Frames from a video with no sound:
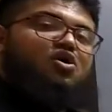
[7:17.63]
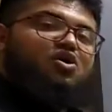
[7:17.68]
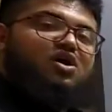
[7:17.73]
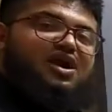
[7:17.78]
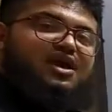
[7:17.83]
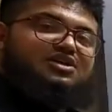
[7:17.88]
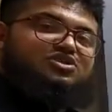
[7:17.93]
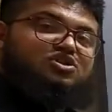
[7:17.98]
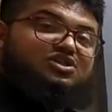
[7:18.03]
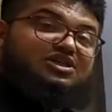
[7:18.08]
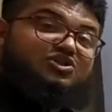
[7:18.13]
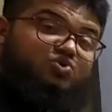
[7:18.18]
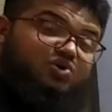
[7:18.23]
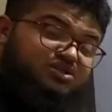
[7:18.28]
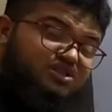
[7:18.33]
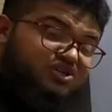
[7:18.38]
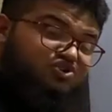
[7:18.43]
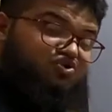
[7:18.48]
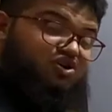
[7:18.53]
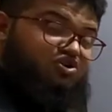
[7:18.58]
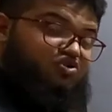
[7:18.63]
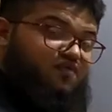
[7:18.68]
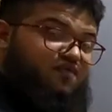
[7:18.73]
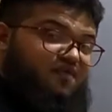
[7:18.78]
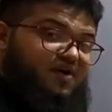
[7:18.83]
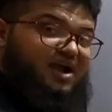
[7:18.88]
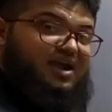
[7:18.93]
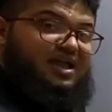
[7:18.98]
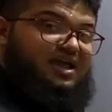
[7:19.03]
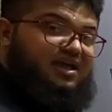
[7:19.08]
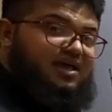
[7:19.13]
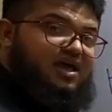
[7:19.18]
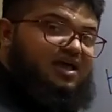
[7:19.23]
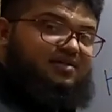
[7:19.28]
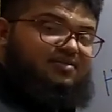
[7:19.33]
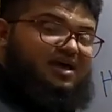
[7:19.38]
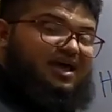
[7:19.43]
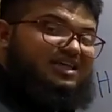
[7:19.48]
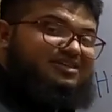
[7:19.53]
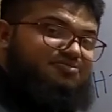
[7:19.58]
Okay, so this was the trick to finding
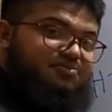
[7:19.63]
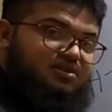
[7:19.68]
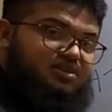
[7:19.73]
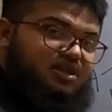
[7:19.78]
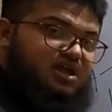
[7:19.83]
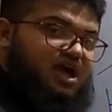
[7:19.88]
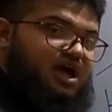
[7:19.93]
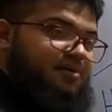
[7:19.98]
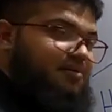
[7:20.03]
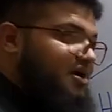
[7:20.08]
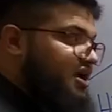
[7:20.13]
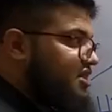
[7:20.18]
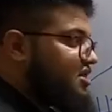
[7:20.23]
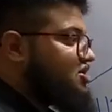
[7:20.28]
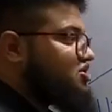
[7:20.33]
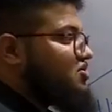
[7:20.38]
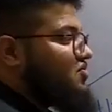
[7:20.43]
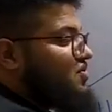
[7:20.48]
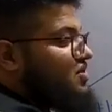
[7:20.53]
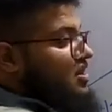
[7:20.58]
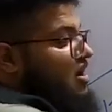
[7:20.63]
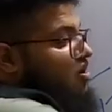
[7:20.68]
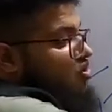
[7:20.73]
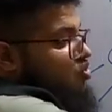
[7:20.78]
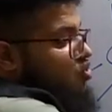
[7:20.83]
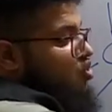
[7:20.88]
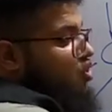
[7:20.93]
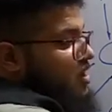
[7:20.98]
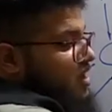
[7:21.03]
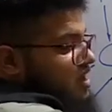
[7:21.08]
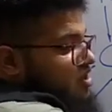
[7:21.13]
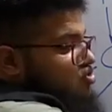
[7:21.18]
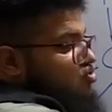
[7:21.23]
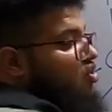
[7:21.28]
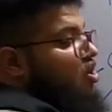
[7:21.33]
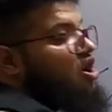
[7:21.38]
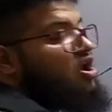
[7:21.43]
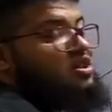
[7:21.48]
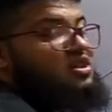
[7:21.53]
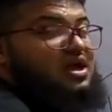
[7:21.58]
the sp3 hybridization without going into
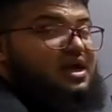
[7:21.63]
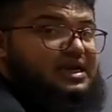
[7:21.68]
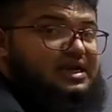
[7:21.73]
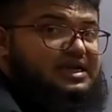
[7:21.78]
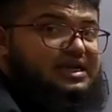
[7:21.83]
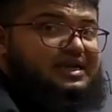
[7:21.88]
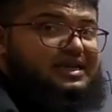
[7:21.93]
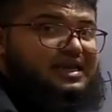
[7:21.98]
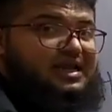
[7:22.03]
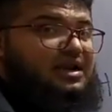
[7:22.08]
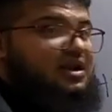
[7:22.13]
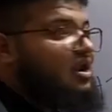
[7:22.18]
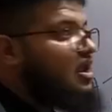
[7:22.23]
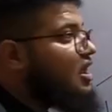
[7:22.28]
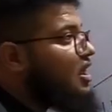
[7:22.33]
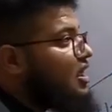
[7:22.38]
all that detail.